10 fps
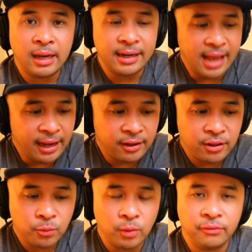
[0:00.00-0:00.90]
An
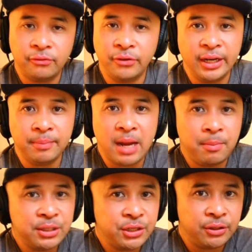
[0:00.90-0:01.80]
editor will free up how
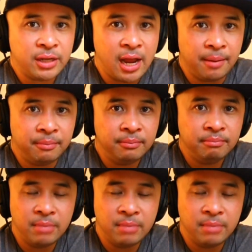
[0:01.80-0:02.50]
much of your time?